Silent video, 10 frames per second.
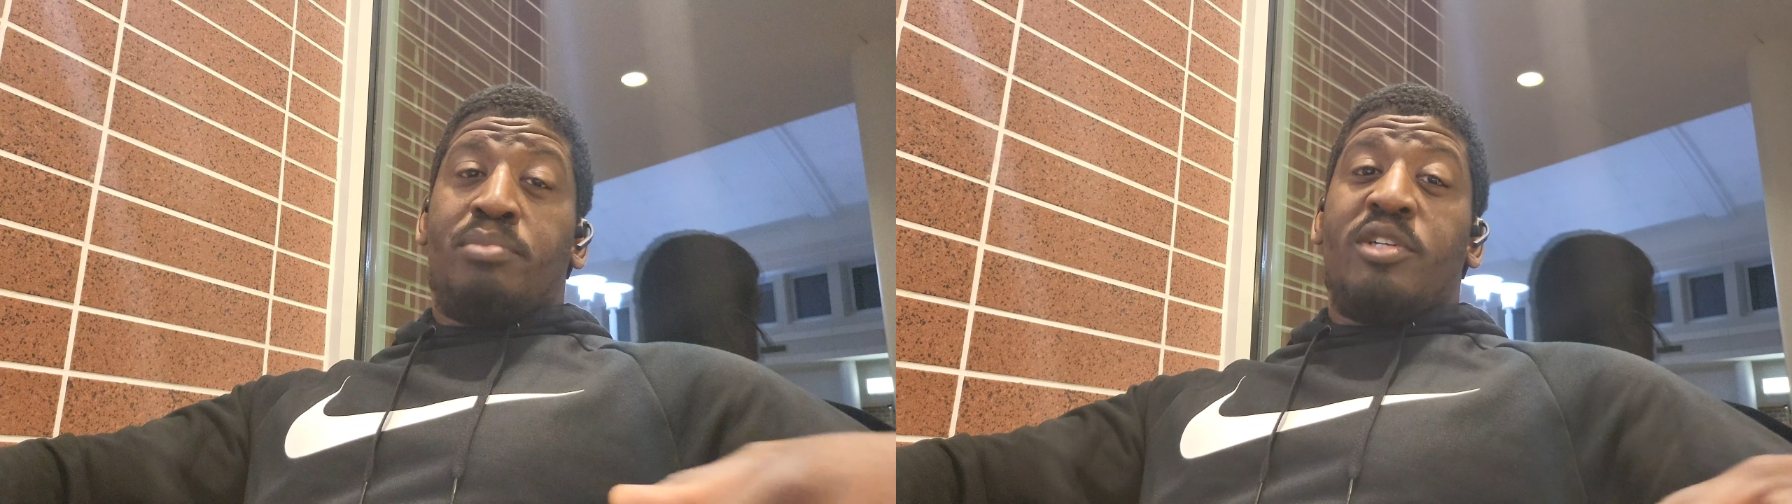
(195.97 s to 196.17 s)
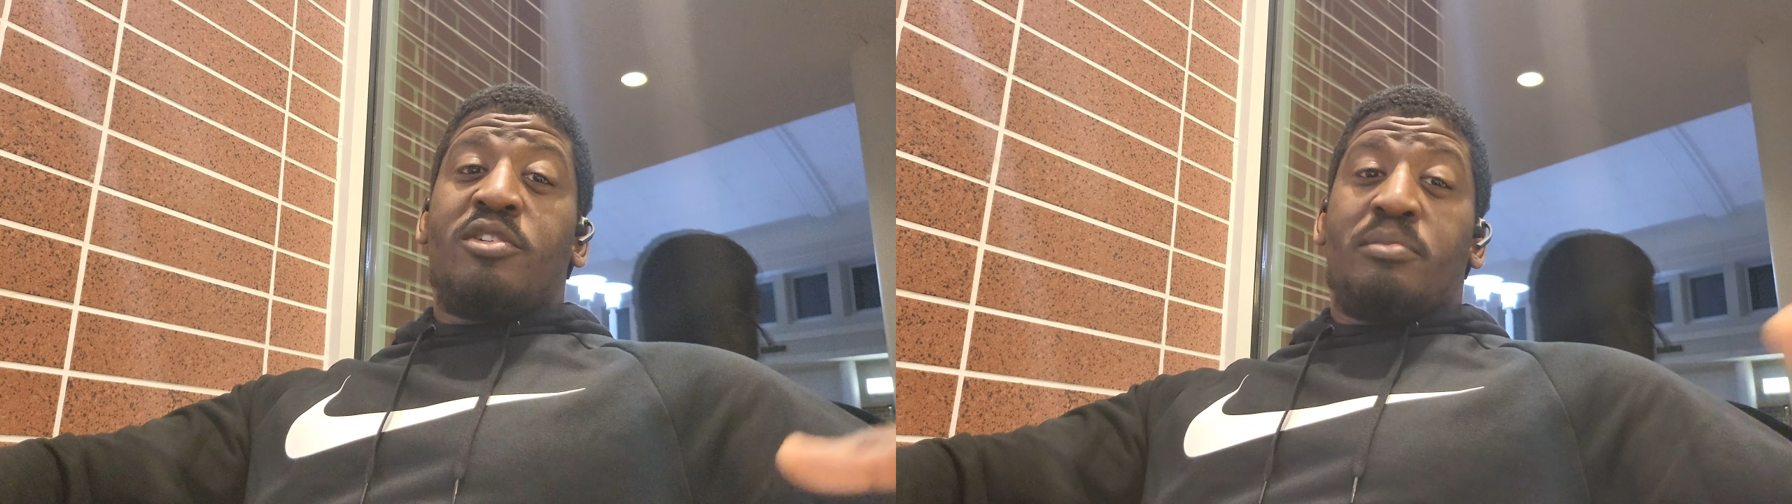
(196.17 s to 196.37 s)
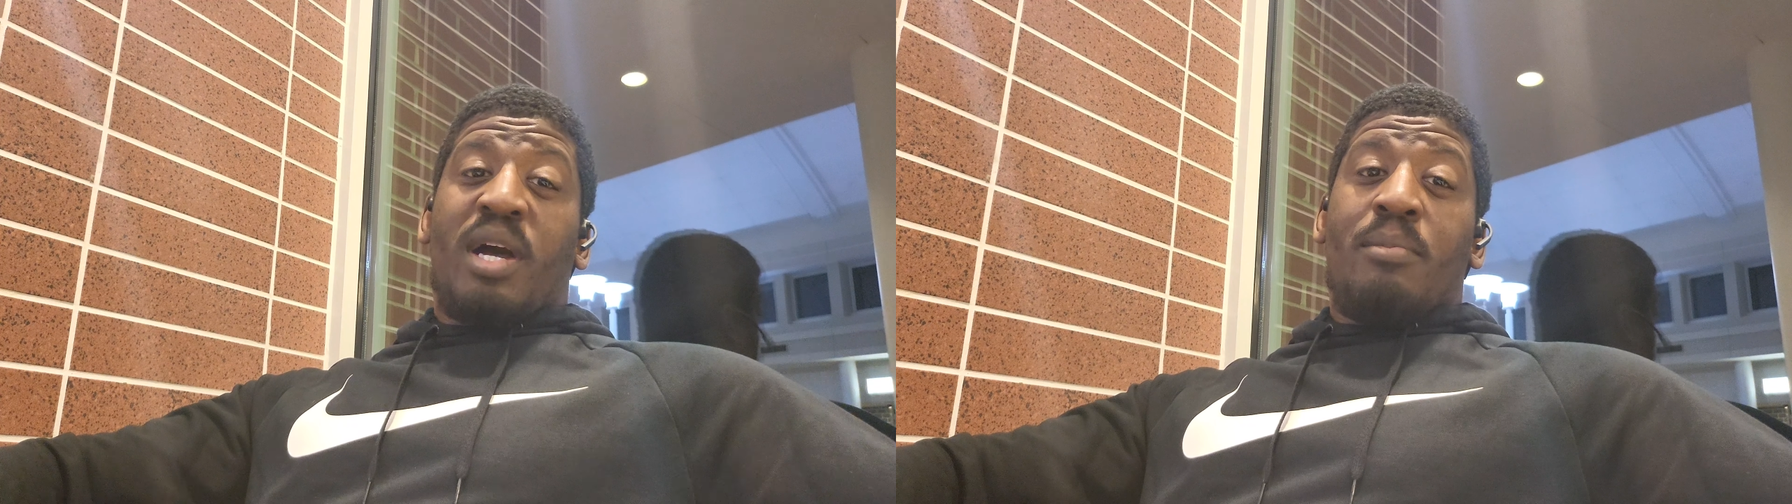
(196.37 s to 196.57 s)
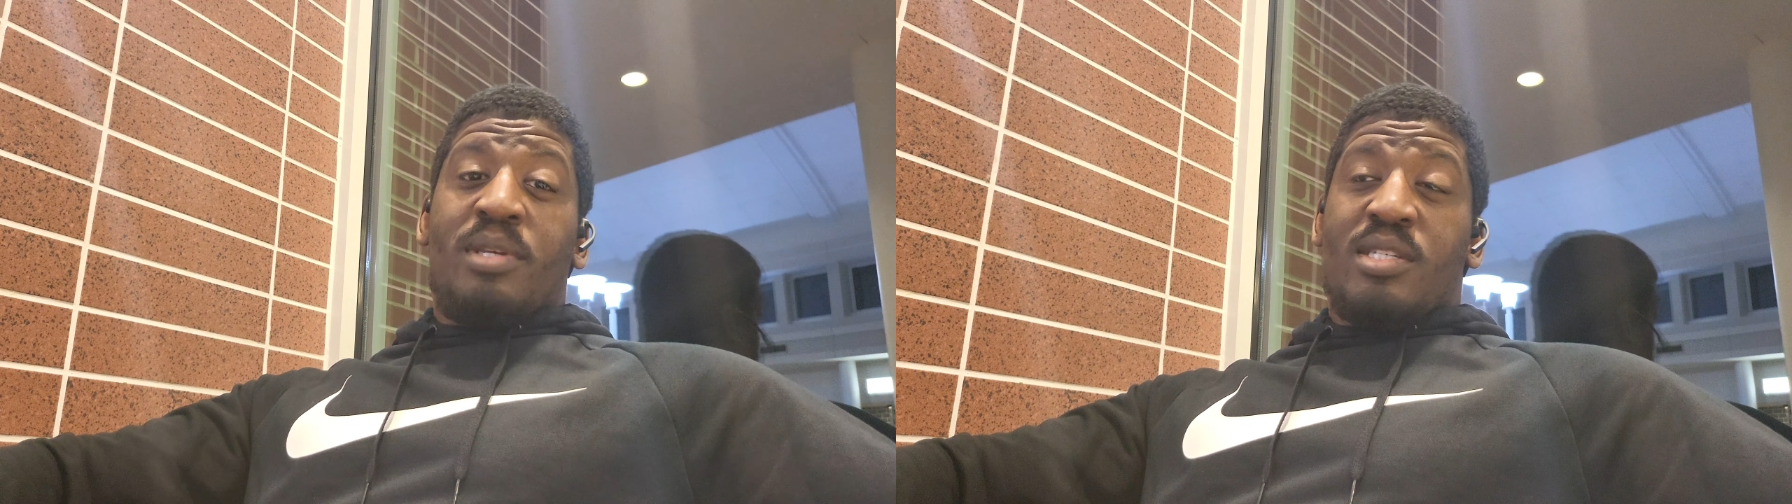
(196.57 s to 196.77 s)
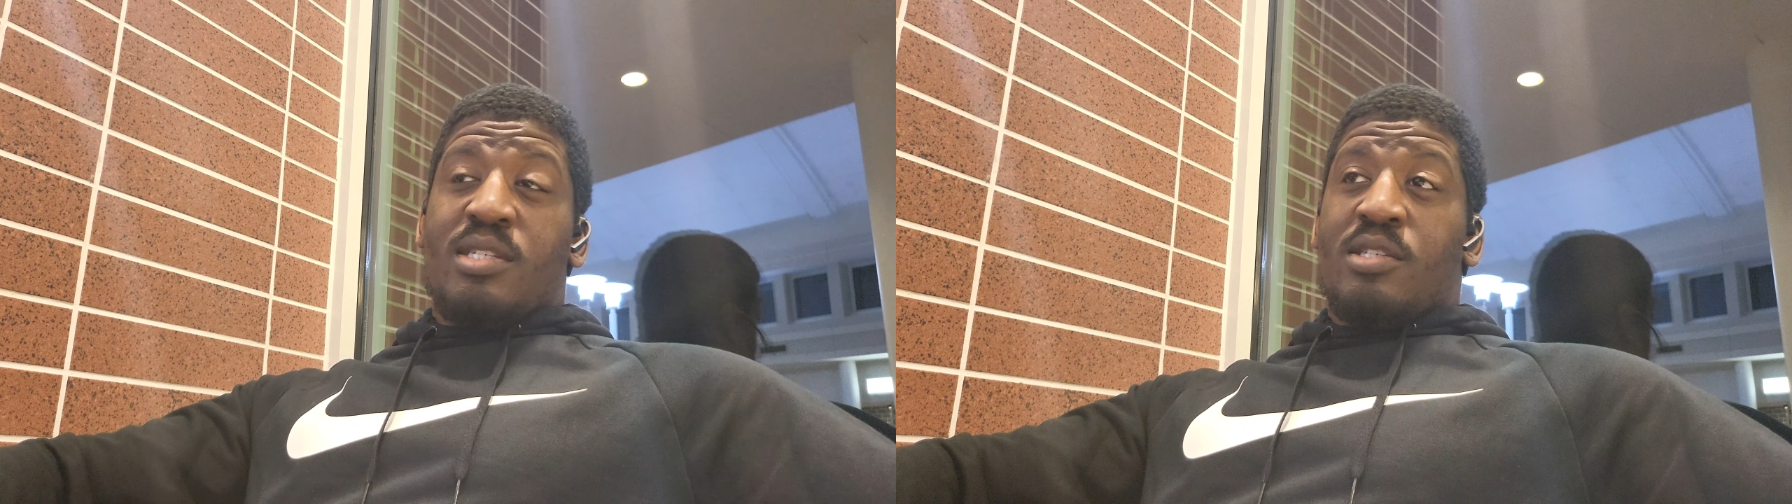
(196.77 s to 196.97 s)
build my
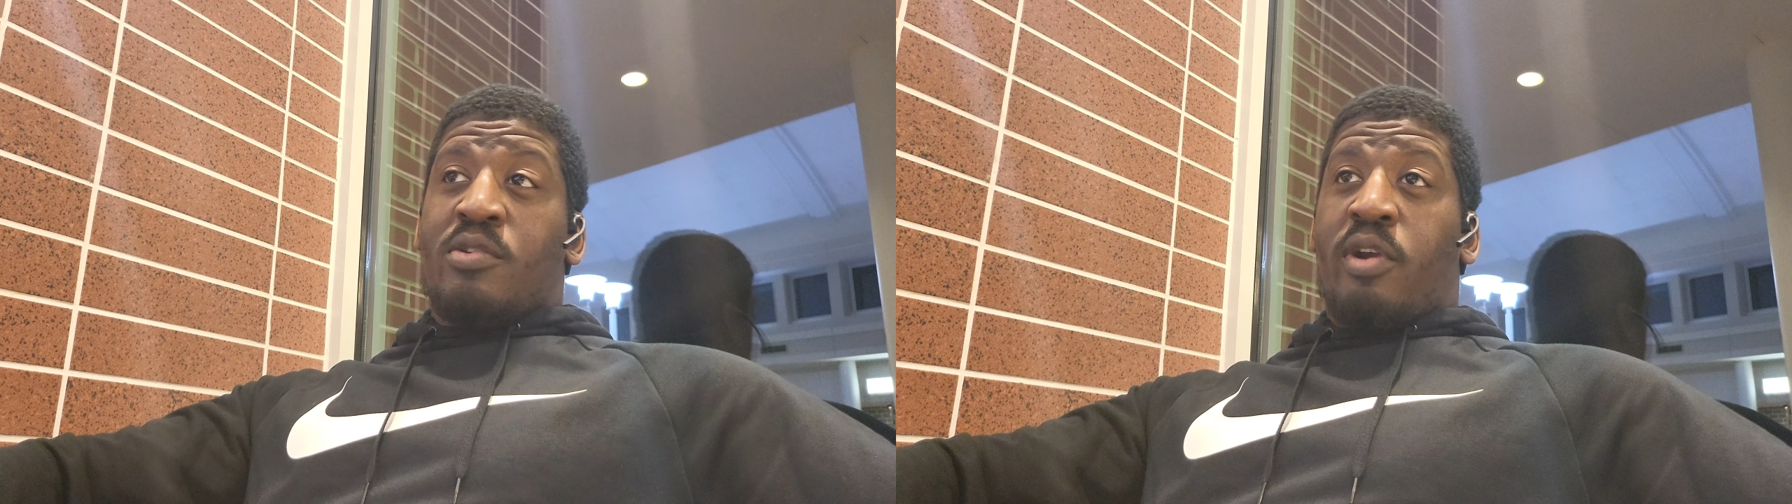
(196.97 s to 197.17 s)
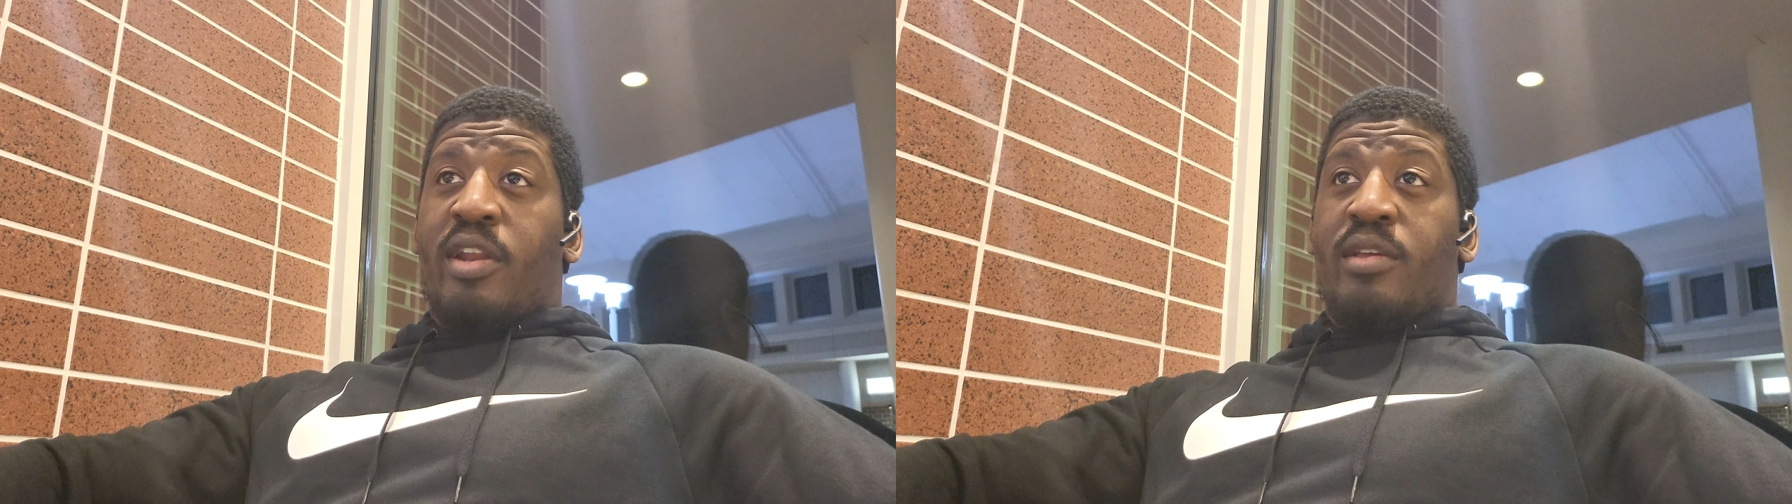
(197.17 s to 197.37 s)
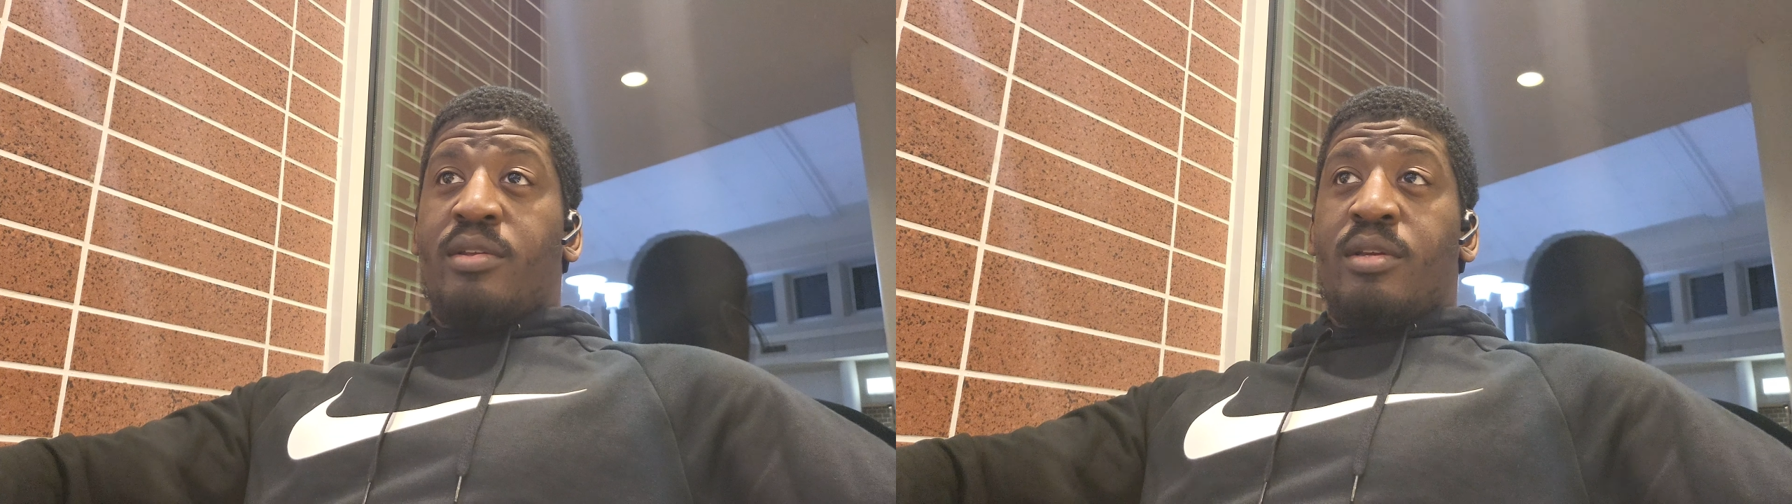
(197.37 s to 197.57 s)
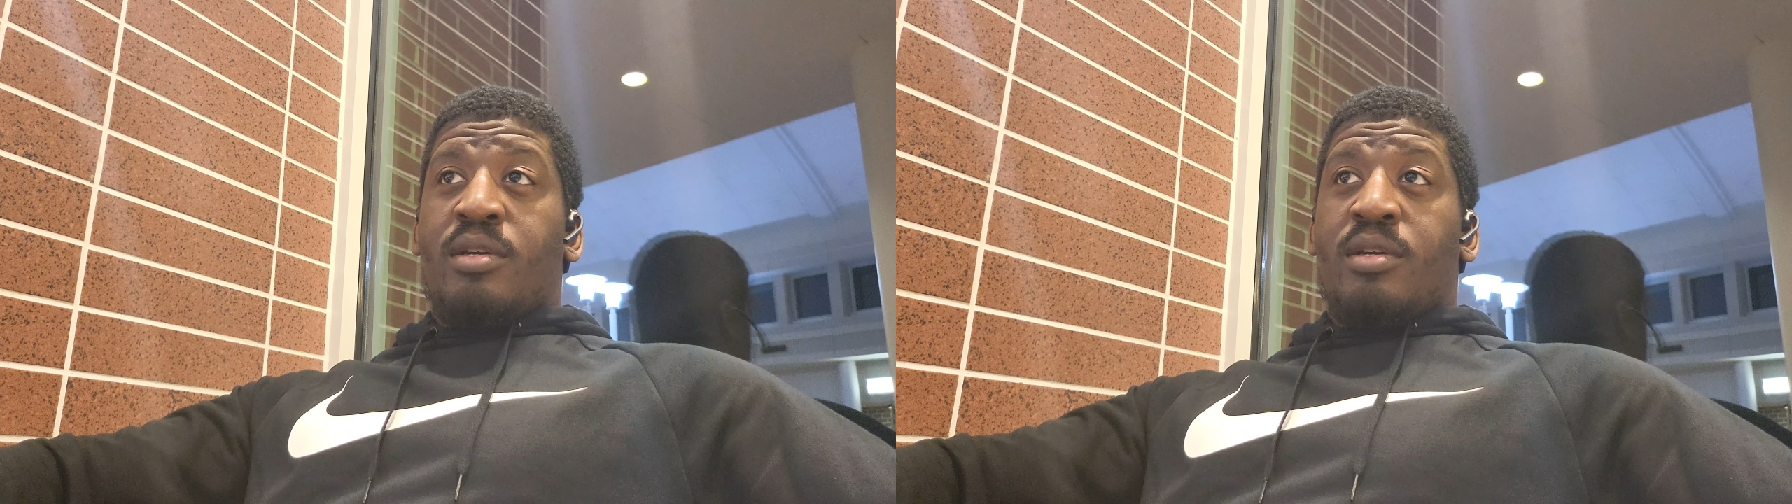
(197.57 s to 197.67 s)
business credit.